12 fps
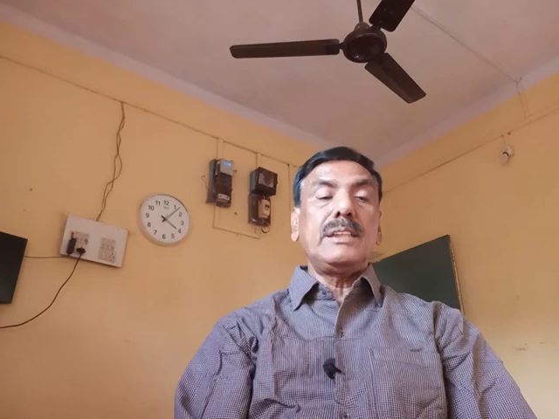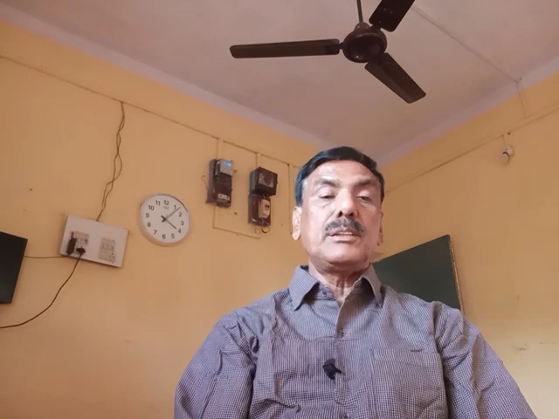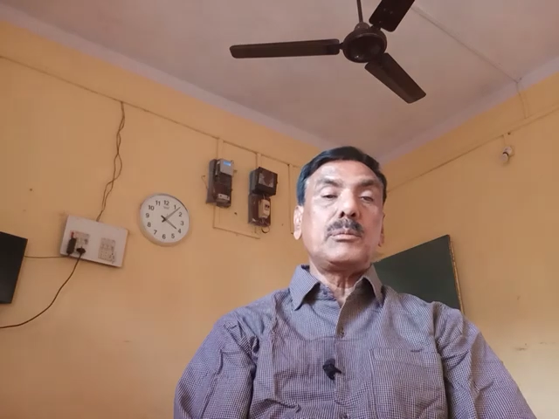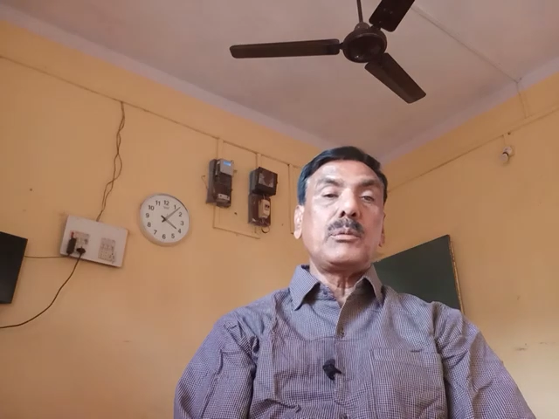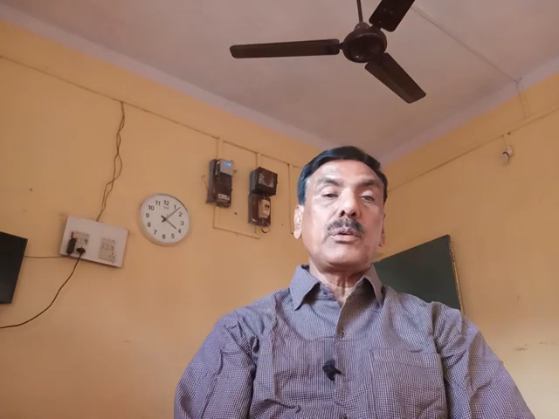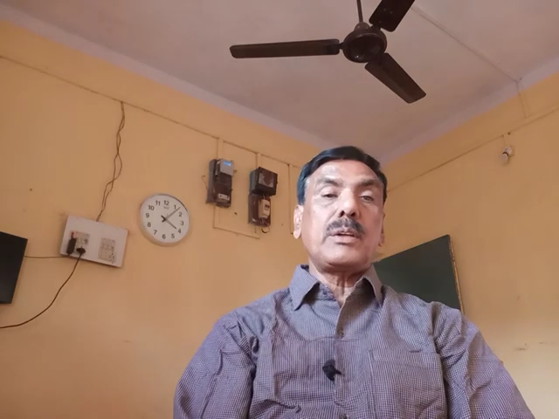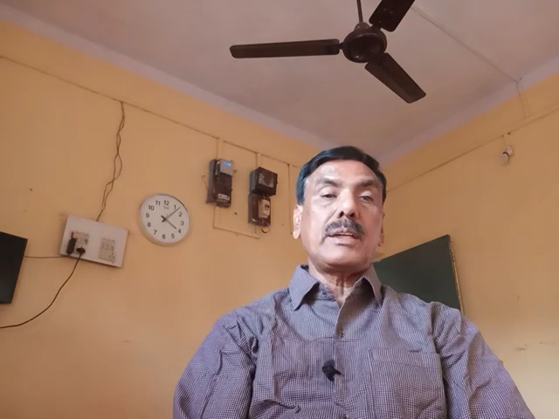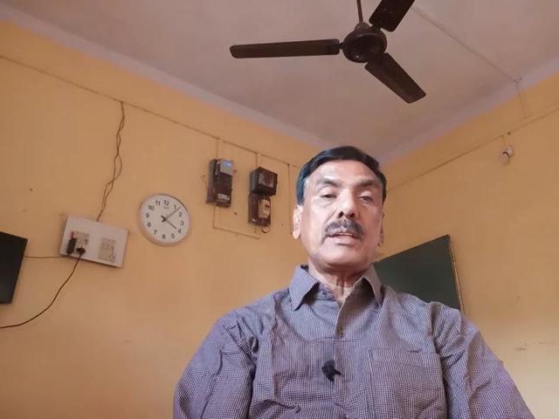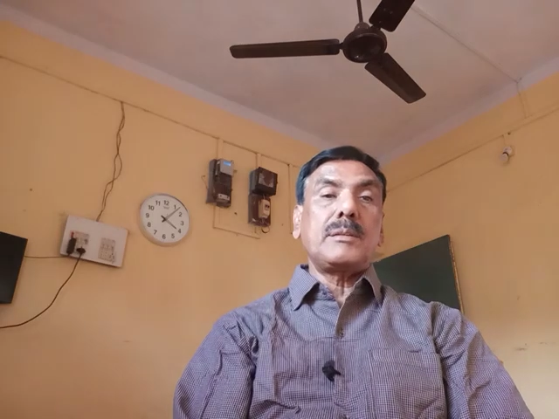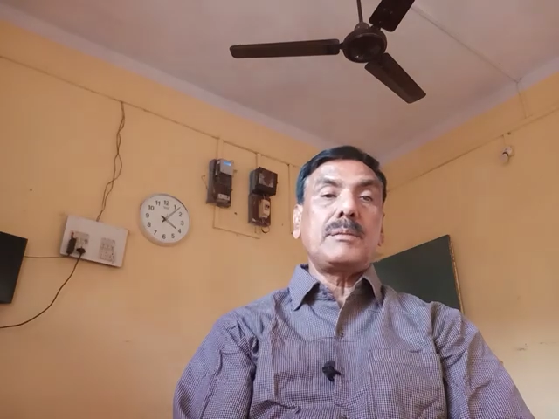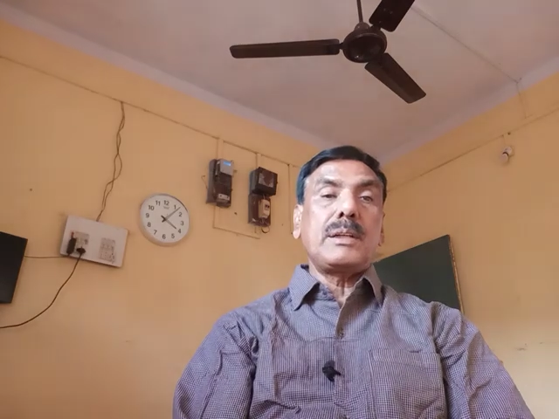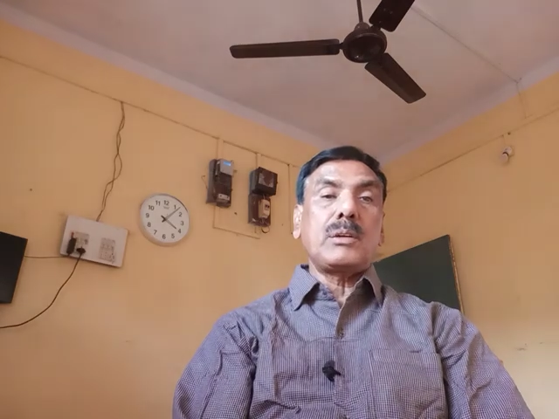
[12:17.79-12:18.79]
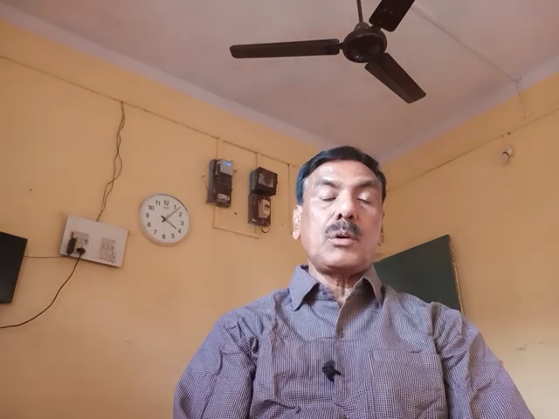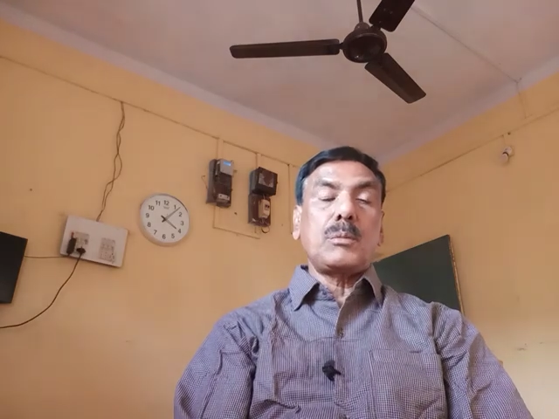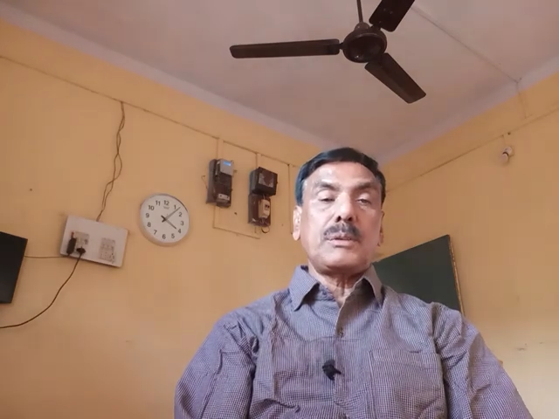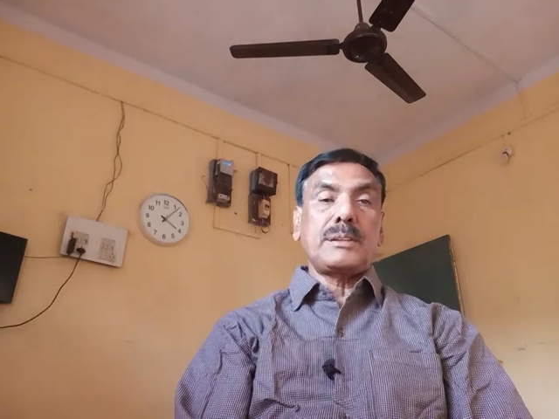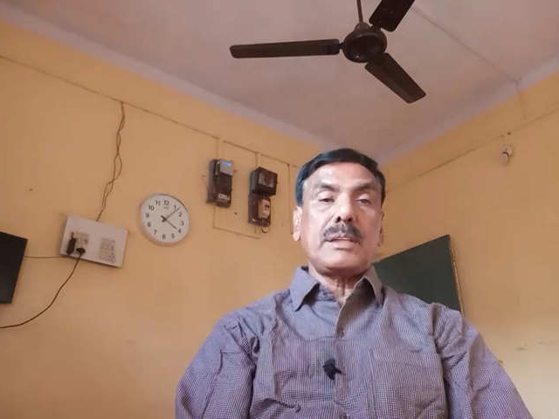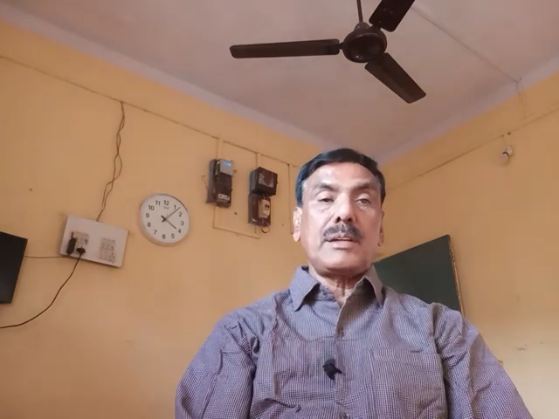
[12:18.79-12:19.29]
is more reactive than
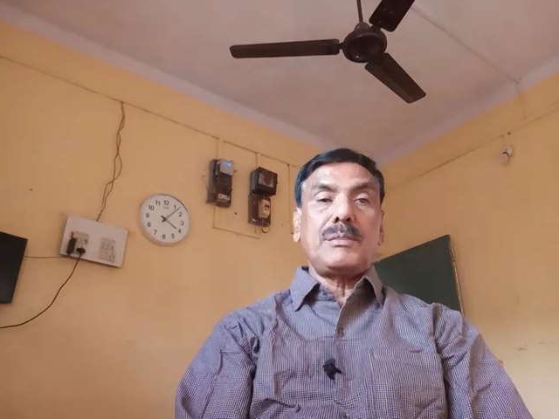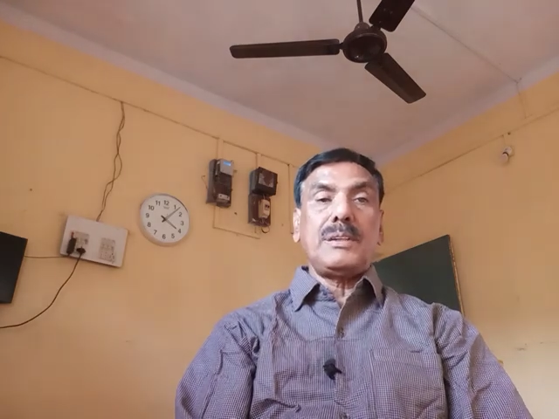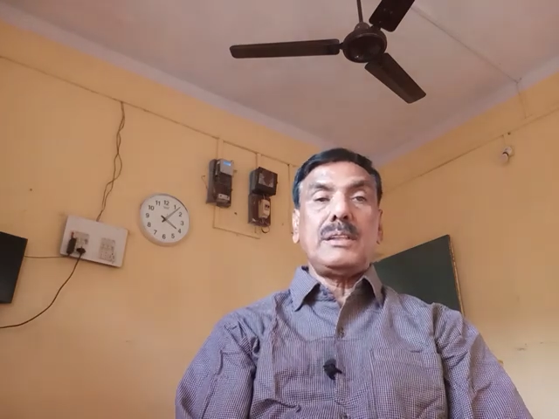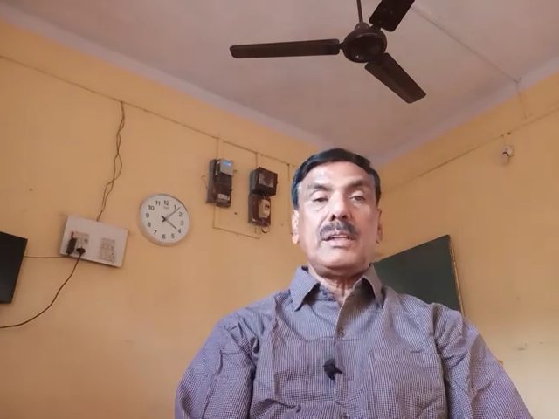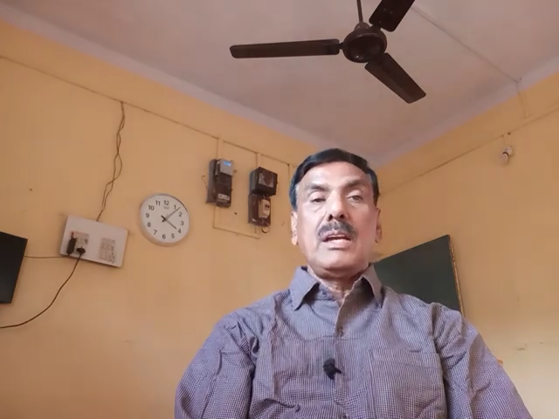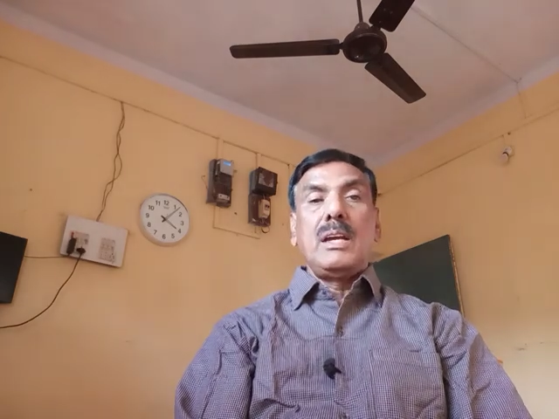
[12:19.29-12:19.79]
copper sulfate.